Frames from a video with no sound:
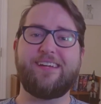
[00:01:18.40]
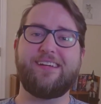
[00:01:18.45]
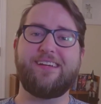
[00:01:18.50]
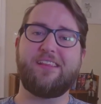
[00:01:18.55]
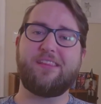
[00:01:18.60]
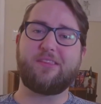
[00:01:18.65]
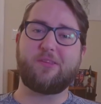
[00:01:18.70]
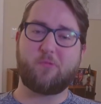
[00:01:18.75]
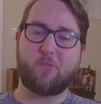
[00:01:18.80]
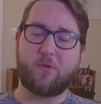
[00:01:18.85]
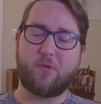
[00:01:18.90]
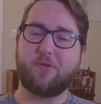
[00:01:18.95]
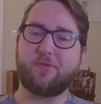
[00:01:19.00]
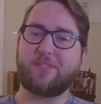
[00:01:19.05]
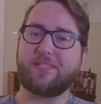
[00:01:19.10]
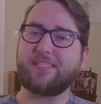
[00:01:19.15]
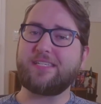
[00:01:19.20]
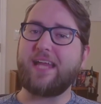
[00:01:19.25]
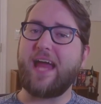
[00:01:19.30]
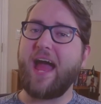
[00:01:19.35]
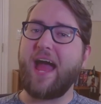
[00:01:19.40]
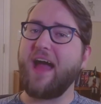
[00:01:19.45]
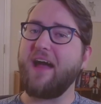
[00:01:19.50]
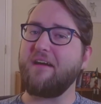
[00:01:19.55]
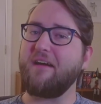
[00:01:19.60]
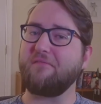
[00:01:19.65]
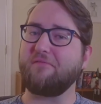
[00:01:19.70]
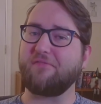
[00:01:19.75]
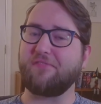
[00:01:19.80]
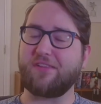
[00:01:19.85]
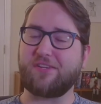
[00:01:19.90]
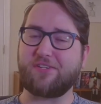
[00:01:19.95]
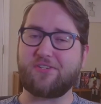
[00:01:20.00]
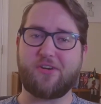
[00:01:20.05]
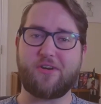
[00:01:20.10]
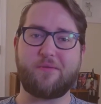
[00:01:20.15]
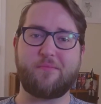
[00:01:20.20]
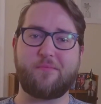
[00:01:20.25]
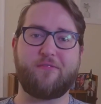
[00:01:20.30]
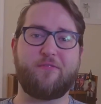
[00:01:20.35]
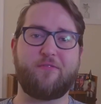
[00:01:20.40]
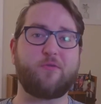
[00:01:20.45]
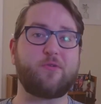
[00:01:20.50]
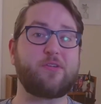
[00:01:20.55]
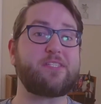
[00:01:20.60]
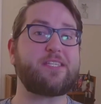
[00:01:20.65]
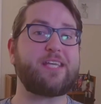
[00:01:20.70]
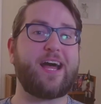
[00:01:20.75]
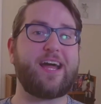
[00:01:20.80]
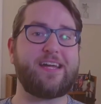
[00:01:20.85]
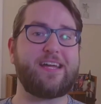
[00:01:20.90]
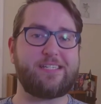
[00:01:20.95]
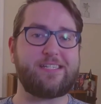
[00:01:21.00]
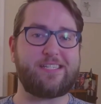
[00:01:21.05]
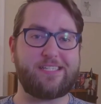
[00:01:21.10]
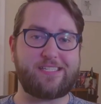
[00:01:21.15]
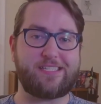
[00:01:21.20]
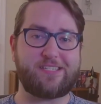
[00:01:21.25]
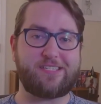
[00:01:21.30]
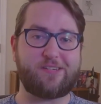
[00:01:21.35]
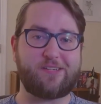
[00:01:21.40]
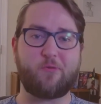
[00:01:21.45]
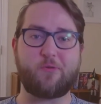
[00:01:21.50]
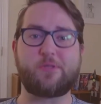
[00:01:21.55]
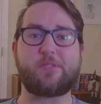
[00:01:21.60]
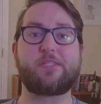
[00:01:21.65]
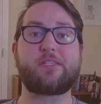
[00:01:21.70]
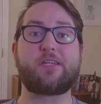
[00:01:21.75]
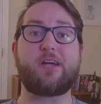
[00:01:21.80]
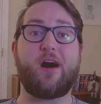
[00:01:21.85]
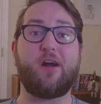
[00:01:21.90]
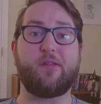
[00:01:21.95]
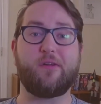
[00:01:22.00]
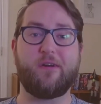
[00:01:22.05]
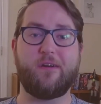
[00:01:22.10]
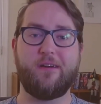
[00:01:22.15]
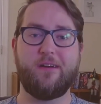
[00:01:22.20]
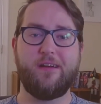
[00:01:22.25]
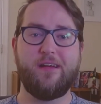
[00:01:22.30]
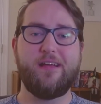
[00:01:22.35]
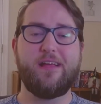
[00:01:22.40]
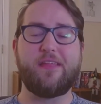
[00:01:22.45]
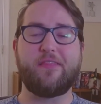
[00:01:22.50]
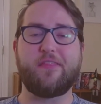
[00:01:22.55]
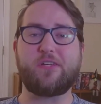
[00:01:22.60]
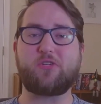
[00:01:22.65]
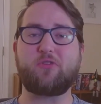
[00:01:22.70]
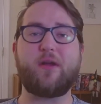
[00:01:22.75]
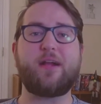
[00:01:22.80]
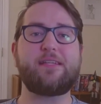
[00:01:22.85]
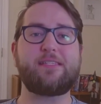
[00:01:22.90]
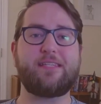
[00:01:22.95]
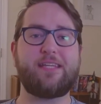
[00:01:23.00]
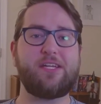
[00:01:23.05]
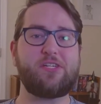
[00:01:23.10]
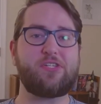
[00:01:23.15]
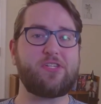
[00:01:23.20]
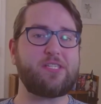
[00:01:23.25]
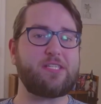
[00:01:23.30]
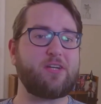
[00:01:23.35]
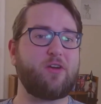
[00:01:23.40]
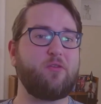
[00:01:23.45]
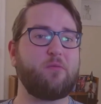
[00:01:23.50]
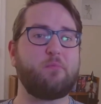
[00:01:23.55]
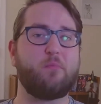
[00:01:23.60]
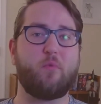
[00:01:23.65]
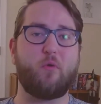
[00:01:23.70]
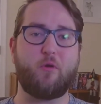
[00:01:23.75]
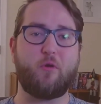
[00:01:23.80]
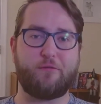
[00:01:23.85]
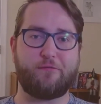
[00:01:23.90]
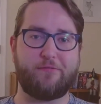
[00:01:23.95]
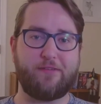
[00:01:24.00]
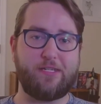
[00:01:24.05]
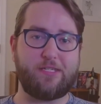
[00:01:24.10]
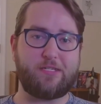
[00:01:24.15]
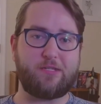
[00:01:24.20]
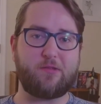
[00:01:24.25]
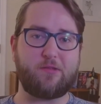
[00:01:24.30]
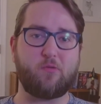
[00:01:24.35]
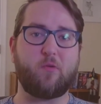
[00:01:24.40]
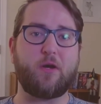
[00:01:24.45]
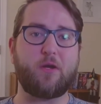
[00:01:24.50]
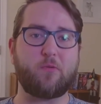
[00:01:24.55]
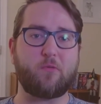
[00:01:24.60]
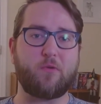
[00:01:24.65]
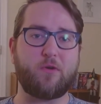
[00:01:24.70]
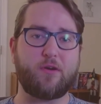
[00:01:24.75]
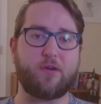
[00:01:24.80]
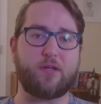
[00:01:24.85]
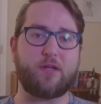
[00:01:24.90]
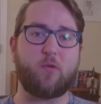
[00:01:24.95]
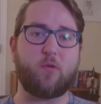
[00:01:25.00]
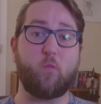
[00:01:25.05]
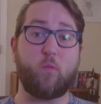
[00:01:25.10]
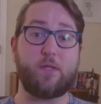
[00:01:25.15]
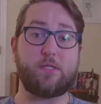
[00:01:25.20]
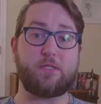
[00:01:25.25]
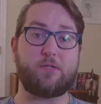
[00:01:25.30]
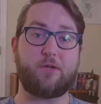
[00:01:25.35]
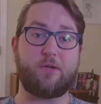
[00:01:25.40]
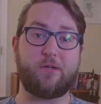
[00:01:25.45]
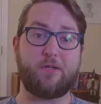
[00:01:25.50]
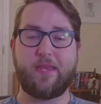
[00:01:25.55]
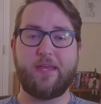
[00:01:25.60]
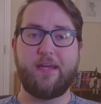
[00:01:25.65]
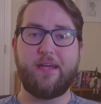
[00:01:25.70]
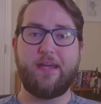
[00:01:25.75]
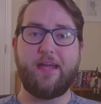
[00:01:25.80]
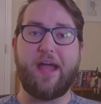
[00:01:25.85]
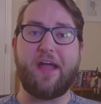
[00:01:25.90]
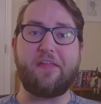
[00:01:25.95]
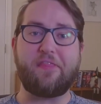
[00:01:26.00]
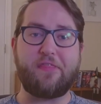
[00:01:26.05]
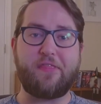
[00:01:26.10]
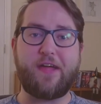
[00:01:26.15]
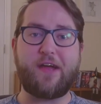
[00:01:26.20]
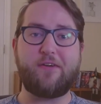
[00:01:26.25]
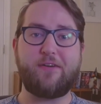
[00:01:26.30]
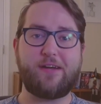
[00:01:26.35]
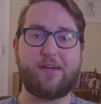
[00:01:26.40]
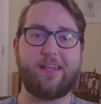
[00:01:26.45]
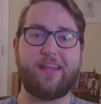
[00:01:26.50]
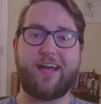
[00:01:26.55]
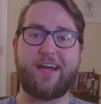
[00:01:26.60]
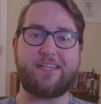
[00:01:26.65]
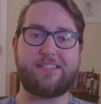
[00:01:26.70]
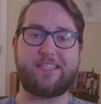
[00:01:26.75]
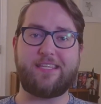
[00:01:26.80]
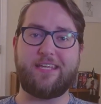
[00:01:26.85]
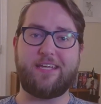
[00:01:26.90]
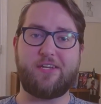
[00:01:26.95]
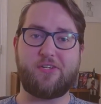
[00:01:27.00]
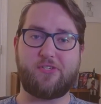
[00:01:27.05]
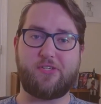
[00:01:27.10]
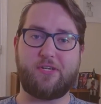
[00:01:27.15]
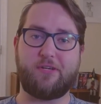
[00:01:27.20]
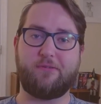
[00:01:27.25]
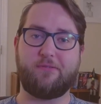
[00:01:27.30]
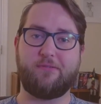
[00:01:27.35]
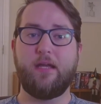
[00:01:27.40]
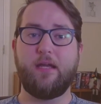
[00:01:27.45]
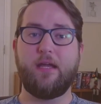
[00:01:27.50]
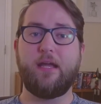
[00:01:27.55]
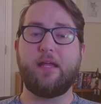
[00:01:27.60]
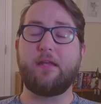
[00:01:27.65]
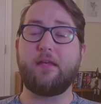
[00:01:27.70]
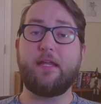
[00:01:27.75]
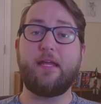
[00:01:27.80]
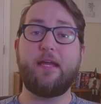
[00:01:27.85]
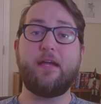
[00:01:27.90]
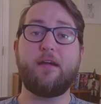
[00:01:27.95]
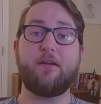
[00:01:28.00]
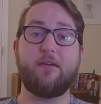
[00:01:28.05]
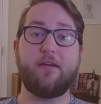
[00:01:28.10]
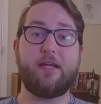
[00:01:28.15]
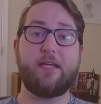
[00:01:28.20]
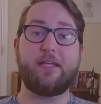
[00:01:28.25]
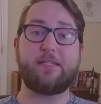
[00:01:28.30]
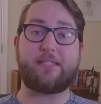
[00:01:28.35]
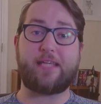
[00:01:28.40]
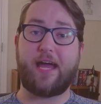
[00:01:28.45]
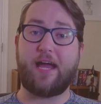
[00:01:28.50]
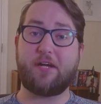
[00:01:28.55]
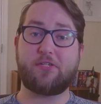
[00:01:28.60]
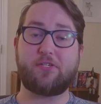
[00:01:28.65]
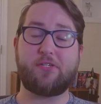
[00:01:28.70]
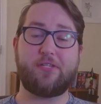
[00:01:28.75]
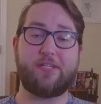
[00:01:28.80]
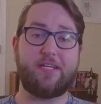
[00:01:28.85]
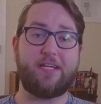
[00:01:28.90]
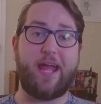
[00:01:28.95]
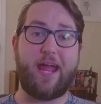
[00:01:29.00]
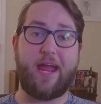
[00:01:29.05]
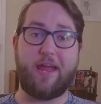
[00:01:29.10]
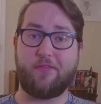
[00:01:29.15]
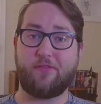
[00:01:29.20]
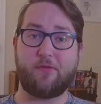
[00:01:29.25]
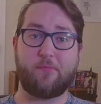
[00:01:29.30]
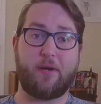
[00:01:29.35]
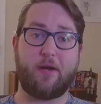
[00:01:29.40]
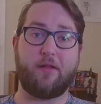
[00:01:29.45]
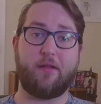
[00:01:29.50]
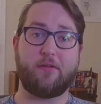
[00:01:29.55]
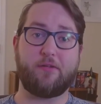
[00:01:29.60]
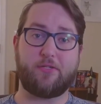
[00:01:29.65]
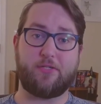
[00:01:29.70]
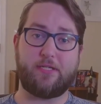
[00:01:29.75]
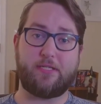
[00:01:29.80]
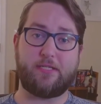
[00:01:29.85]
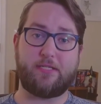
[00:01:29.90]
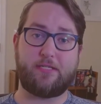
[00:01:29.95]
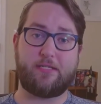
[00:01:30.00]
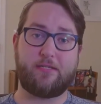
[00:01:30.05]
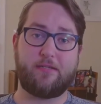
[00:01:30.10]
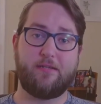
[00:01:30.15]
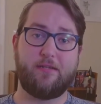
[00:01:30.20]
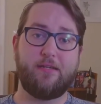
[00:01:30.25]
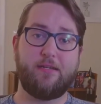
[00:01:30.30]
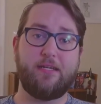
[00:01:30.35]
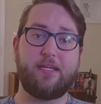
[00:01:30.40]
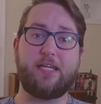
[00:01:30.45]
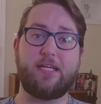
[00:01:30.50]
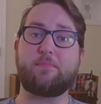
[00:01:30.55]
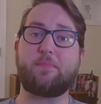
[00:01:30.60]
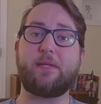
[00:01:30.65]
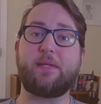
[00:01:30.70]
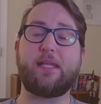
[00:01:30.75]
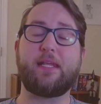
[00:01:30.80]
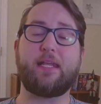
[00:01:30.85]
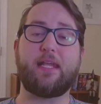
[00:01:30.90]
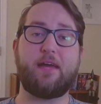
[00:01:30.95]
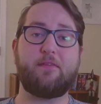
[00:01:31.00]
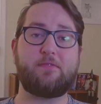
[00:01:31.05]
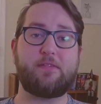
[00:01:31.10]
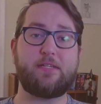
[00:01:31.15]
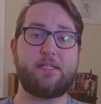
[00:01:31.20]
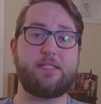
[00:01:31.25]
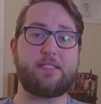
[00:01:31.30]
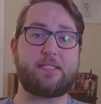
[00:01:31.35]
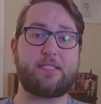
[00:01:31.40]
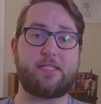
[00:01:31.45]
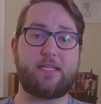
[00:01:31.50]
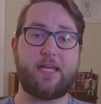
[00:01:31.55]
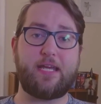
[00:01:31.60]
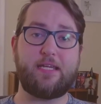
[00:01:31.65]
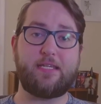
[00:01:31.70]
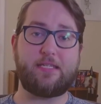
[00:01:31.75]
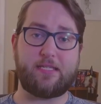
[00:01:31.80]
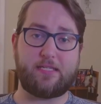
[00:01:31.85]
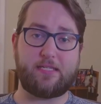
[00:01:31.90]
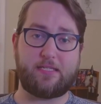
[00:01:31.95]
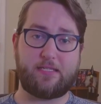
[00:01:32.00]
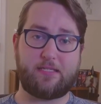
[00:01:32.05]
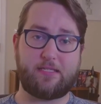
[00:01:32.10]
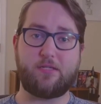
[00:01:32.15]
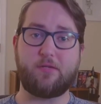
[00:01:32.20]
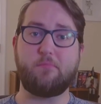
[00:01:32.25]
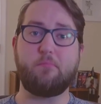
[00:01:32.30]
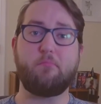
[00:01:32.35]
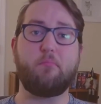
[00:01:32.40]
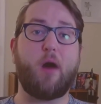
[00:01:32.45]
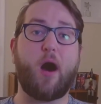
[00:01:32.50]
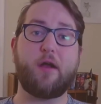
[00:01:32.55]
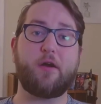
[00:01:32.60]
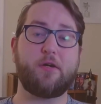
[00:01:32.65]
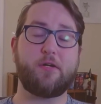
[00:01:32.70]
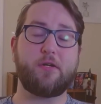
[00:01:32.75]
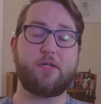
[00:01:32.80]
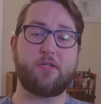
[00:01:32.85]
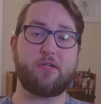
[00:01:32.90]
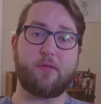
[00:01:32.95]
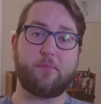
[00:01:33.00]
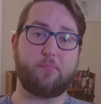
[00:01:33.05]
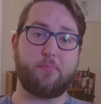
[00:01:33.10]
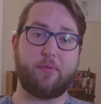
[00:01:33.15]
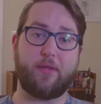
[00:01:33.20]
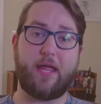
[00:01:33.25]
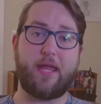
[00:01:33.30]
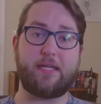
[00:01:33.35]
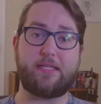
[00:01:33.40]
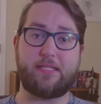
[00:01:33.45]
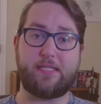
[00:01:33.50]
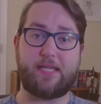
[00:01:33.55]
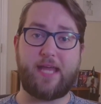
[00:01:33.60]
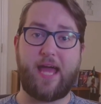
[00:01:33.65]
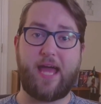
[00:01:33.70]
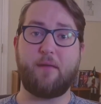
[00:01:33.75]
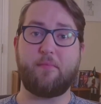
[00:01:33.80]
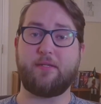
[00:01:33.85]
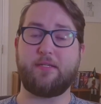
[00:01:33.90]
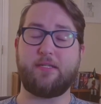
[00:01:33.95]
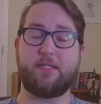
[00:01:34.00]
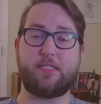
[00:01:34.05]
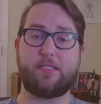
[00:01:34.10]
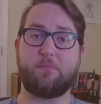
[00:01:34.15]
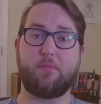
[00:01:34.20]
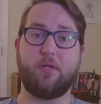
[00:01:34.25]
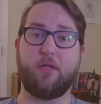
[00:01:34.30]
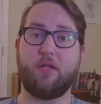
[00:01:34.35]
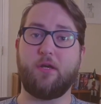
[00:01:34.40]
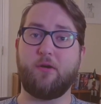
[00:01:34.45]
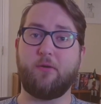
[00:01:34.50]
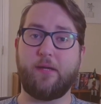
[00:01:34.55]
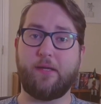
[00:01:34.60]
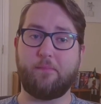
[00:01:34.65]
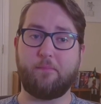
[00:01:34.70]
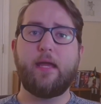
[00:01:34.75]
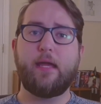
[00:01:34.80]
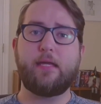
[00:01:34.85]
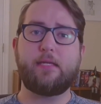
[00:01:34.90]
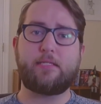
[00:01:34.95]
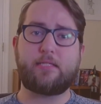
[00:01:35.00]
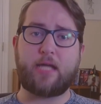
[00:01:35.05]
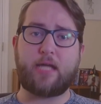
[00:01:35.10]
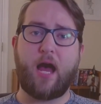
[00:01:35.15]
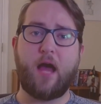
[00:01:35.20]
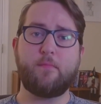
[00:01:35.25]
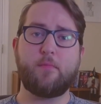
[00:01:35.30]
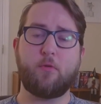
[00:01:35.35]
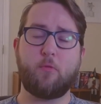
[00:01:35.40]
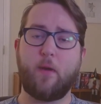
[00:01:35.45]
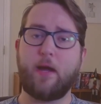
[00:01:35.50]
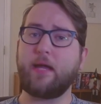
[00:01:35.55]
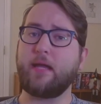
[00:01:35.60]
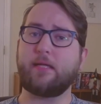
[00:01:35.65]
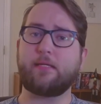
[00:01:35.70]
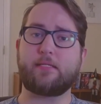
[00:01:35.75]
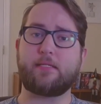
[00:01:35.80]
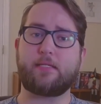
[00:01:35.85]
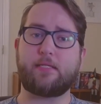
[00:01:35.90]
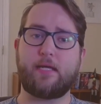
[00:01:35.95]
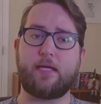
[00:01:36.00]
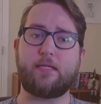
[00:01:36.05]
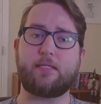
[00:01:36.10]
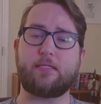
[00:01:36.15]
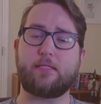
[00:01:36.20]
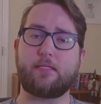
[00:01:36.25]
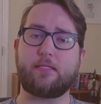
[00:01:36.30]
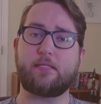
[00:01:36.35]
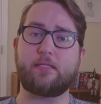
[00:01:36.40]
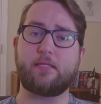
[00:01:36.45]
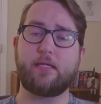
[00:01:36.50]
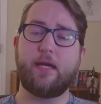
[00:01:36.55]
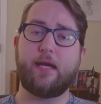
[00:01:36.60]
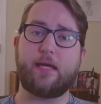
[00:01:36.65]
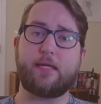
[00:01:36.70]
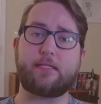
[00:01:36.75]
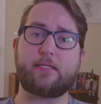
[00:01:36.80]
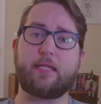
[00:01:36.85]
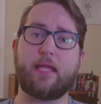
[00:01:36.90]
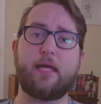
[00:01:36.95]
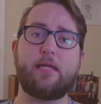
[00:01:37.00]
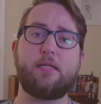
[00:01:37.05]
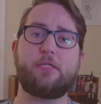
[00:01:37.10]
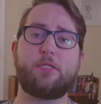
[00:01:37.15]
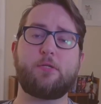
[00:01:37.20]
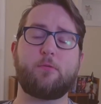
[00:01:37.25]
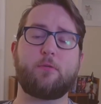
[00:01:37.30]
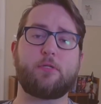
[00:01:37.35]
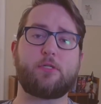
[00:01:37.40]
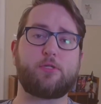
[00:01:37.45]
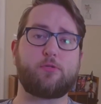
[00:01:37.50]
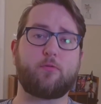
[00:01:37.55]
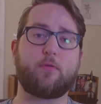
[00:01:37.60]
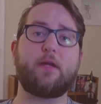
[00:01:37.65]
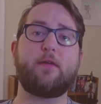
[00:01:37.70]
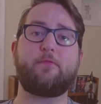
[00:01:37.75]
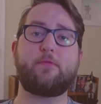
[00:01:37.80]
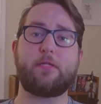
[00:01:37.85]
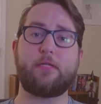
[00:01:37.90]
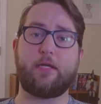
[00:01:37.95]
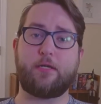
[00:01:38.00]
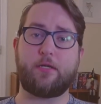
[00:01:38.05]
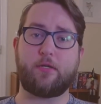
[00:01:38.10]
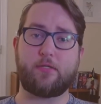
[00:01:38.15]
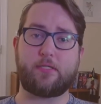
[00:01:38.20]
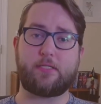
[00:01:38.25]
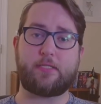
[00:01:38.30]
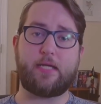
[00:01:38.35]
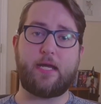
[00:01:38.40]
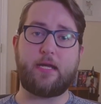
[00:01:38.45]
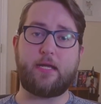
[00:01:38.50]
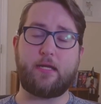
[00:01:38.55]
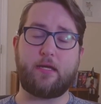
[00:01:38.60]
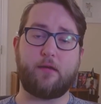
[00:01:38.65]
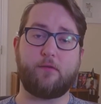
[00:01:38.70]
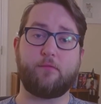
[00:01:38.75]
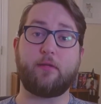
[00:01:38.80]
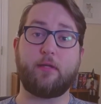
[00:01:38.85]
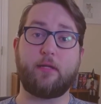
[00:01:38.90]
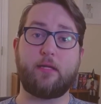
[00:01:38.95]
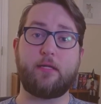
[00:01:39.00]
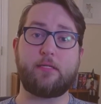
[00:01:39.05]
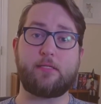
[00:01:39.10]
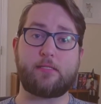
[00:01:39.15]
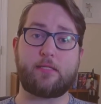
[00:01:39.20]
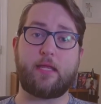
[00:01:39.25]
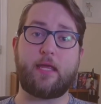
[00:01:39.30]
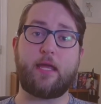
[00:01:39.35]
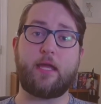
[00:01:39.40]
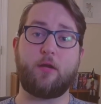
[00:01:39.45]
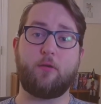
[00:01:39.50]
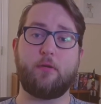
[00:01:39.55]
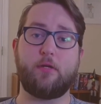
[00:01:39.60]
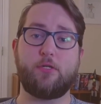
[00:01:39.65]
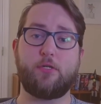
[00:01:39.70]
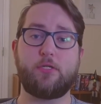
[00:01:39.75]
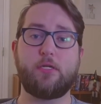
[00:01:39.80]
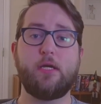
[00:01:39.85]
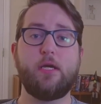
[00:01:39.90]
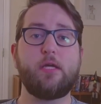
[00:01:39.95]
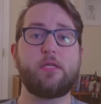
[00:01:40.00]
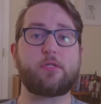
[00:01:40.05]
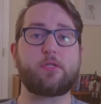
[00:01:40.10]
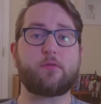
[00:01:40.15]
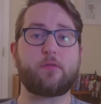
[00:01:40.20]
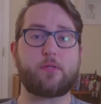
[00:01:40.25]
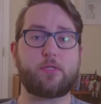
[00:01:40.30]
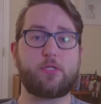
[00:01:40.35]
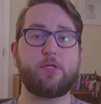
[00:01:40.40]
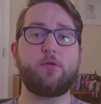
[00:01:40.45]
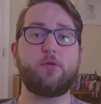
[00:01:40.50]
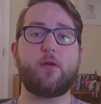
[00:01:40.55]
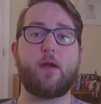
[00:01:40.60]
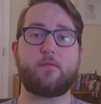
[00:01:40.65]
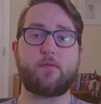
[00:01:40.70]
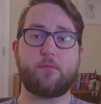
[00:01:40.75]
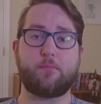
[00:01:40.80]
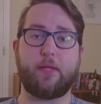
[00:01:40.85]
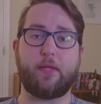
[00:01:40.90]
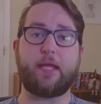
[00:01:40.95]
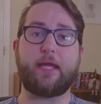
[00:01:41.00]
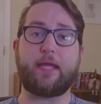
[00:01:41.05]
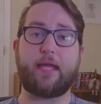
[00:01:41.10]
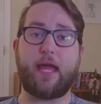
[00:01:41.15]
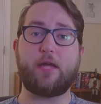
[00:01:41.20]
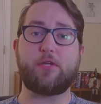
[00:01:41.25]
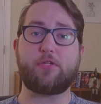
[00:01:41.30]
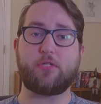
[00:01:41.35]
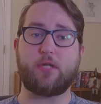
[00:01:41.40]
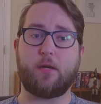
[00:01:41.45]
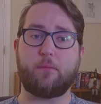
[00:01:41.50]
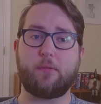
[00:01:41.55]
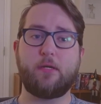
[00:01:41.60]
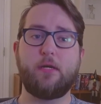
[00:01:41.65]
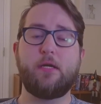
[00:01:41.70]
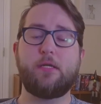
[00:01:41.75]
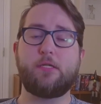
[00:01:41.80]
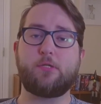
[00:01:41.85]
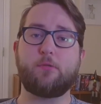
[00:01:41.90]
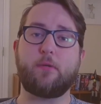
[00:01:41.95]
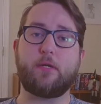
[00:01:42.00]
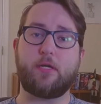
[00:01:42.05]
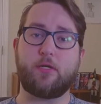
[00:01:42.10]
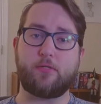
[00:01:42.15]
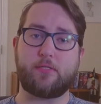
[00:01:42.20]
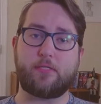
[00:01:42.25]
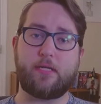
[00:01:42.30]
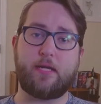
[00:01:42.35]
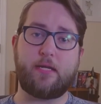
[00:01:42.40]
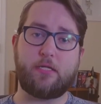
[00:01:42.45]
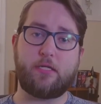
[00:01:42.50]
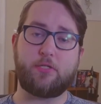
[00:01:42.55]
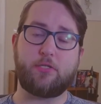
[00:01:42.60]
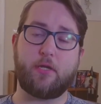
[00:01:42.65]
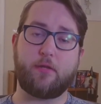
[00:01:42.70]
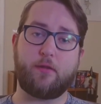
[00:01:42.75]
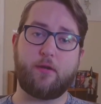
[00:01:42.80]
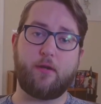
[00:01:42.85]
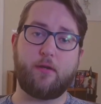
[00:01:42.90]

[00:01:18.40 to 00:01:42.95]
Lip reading: The world doesn't have the term for scientist or scholar. The translations all morph into the one word, wizard. And therein lies the issue. Nir is actually an anthropologist. He's been left in stasis to monitor the planet's inhabitants below him. His time away in stasis has led to a drift in understanding of Lin's language, so the two have to play catch-up to understand each other.